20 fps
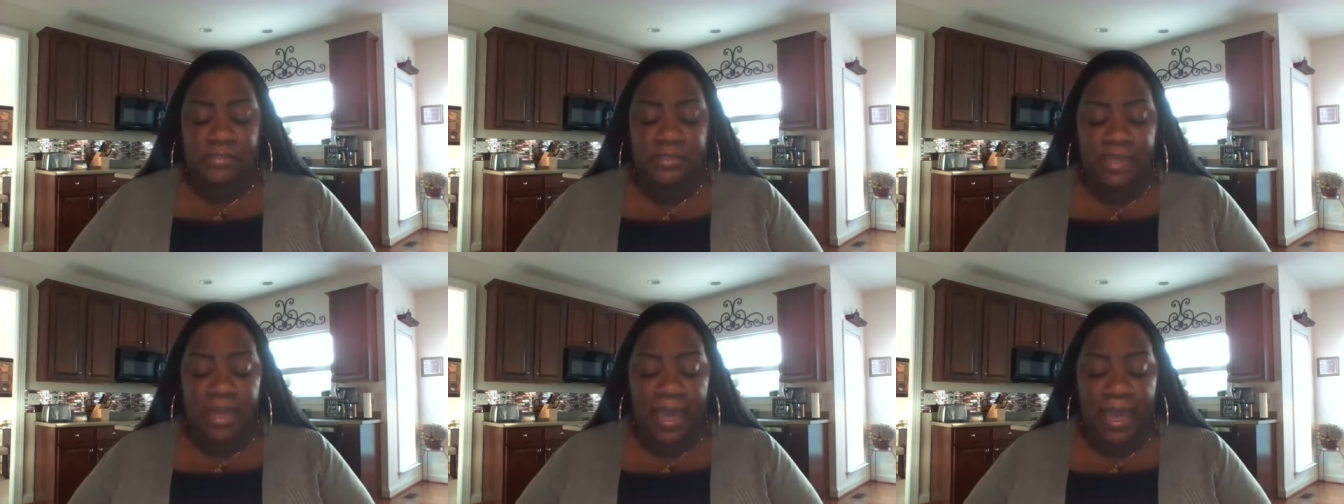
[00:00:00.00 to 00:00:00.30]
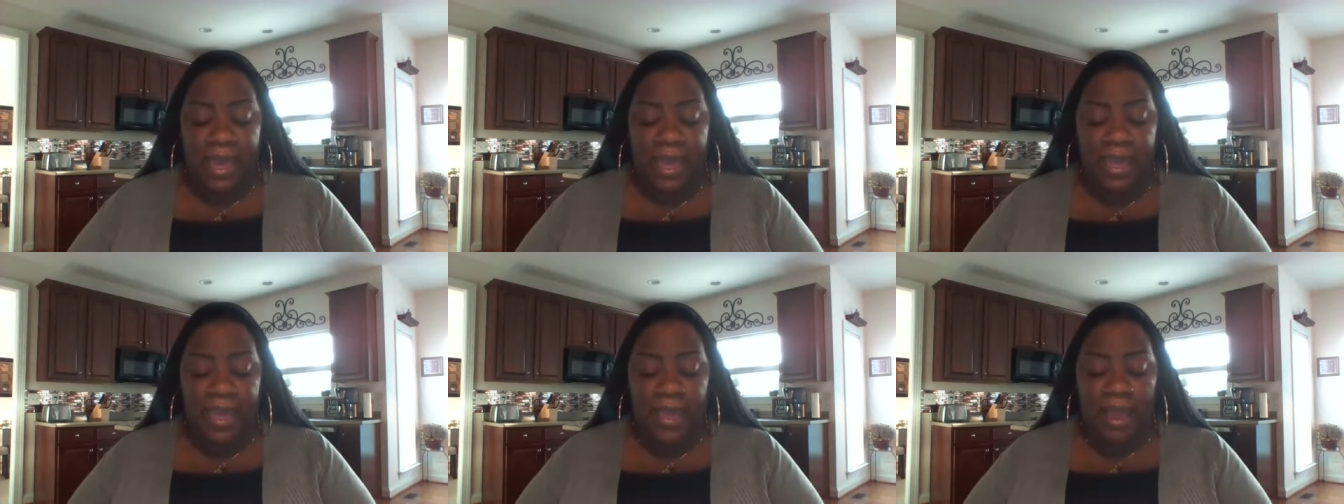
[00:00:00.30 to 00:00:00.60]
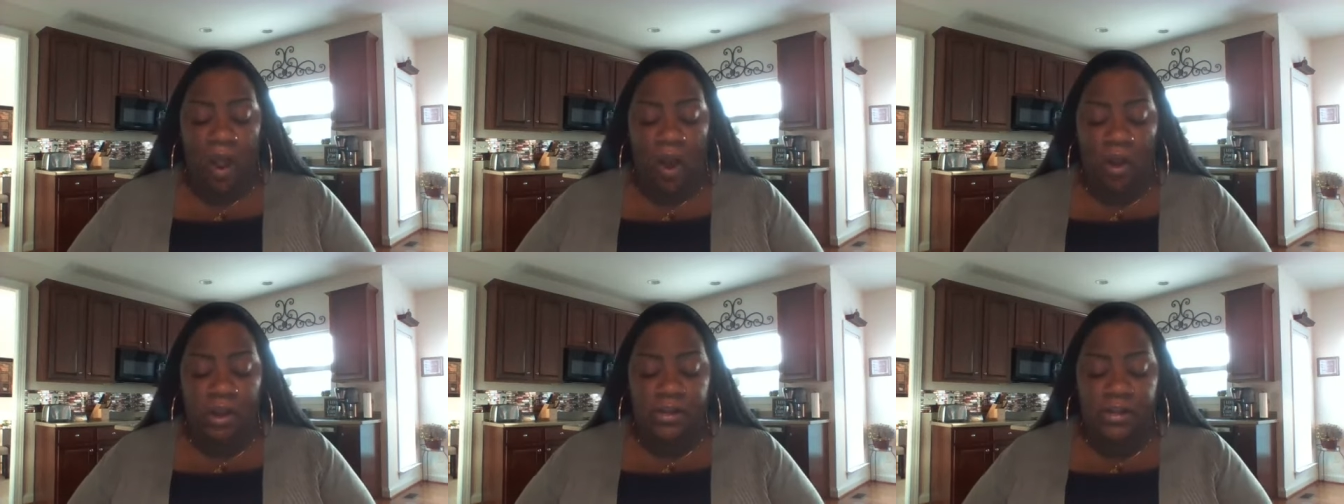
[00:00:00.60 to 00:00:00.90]

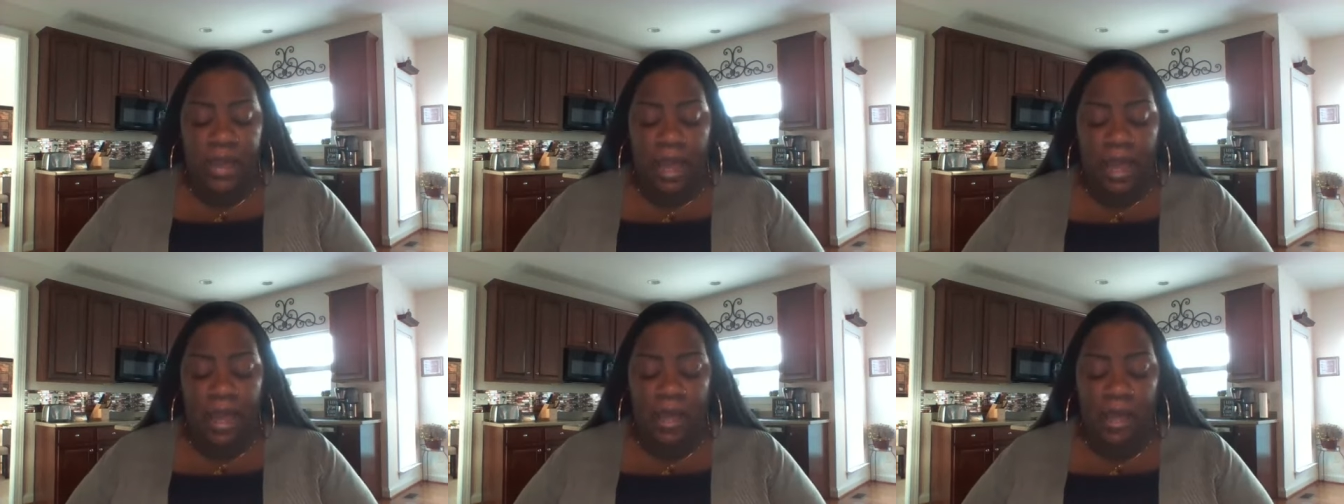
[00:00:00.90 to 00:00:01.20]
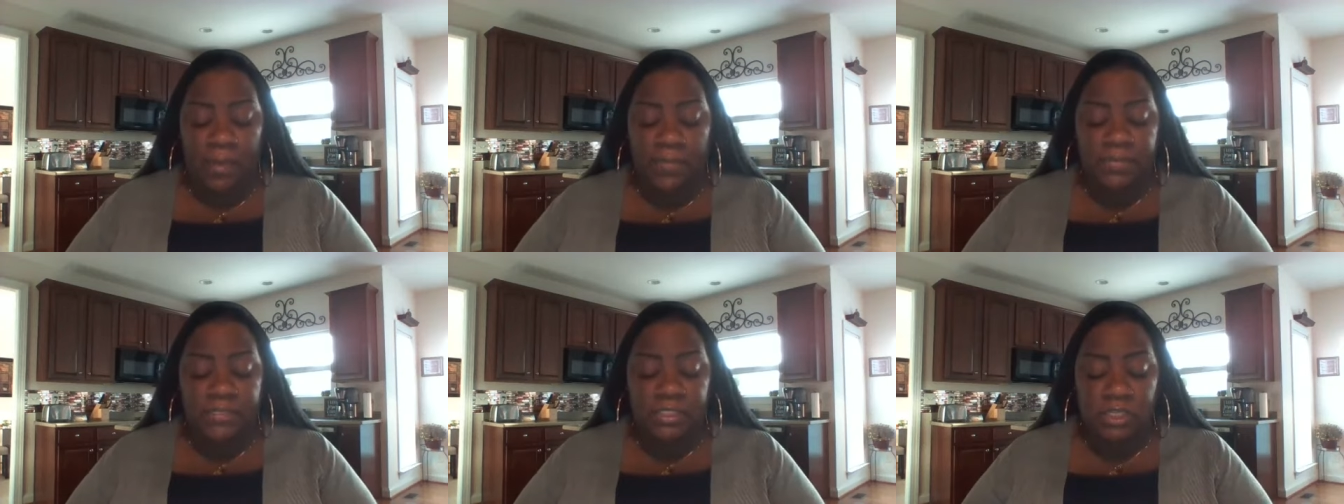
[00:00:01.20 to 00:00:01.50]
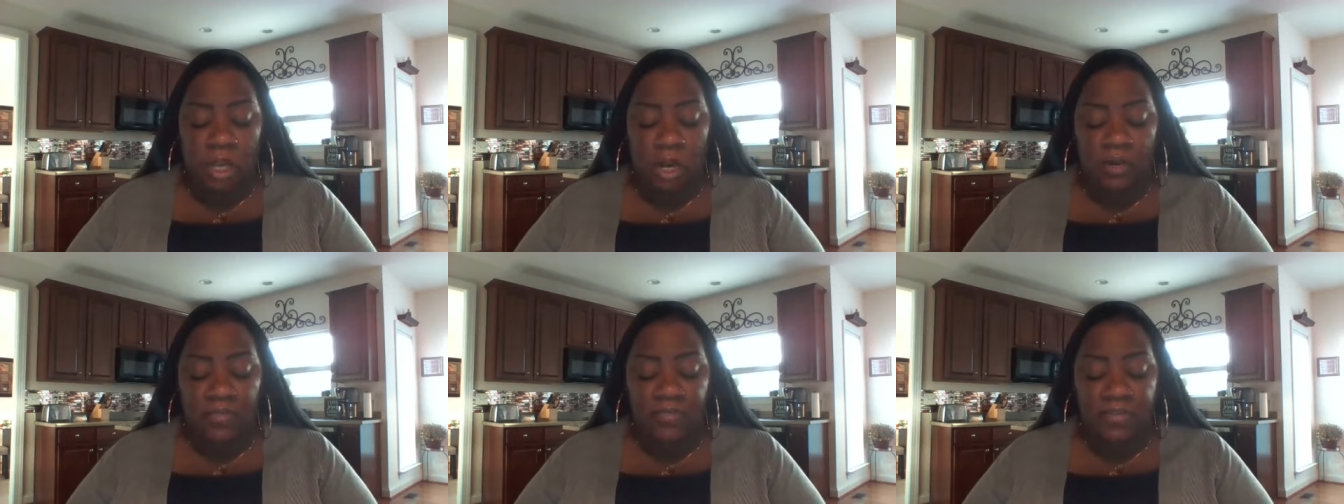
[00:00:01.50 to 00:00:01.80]
They are not
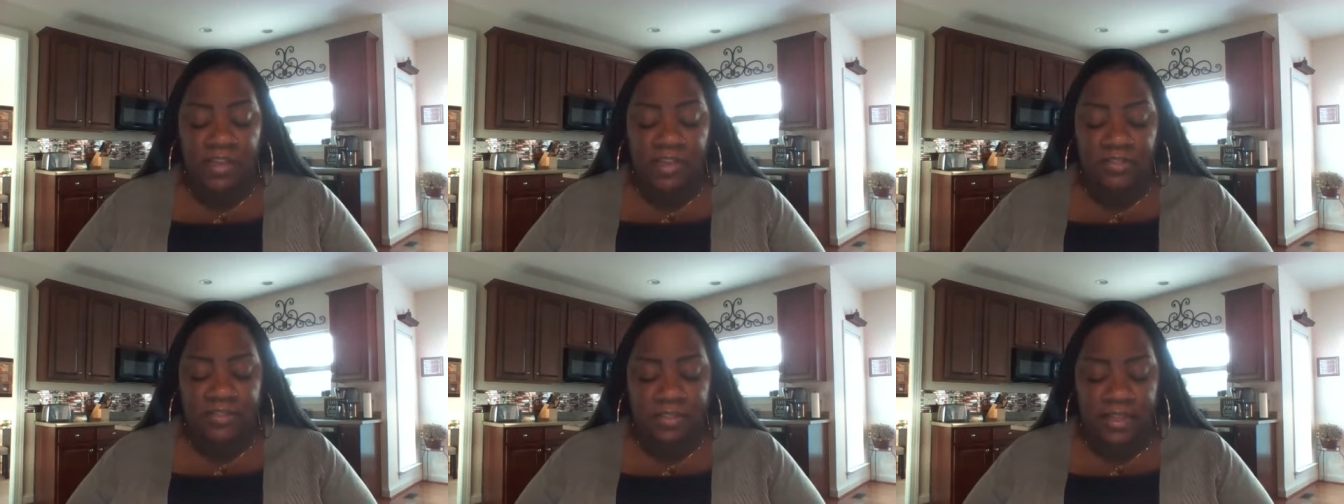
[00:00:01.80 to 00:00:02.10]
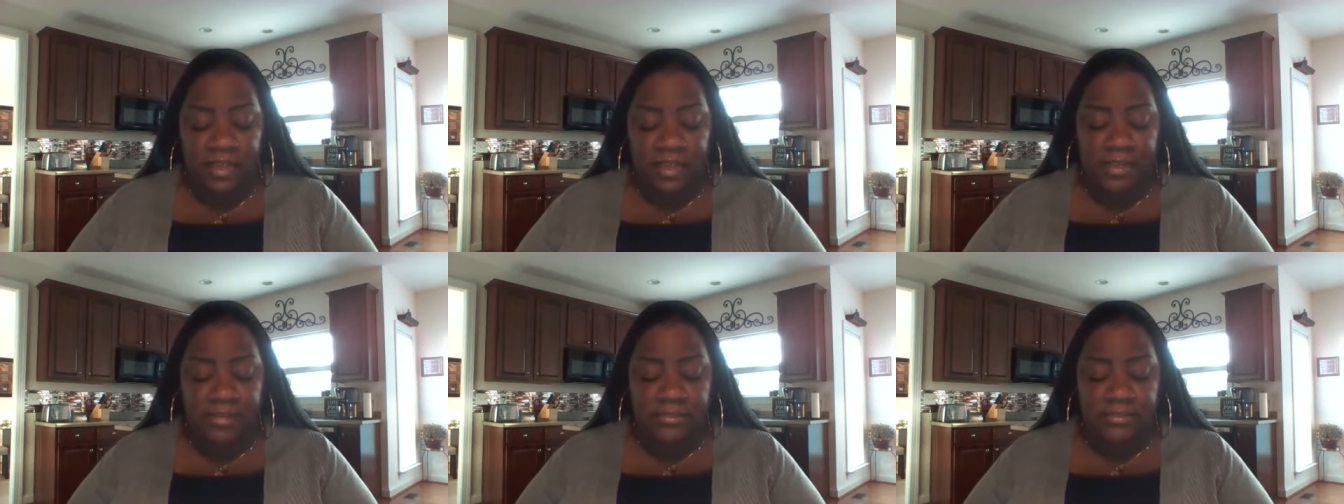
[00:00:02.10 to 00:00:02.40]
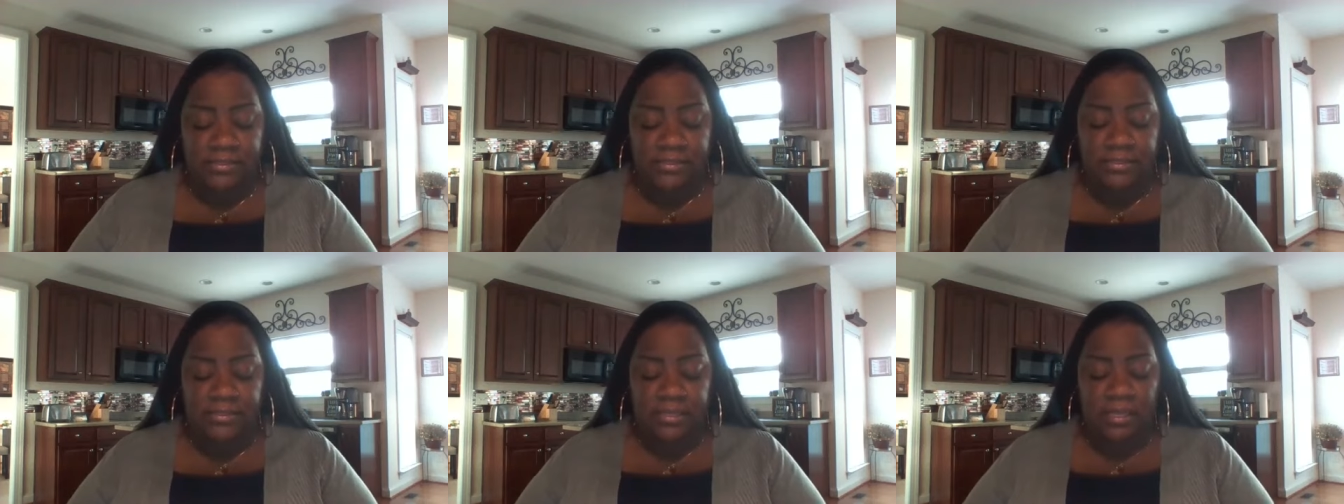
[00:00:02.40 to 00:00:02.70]
observing this.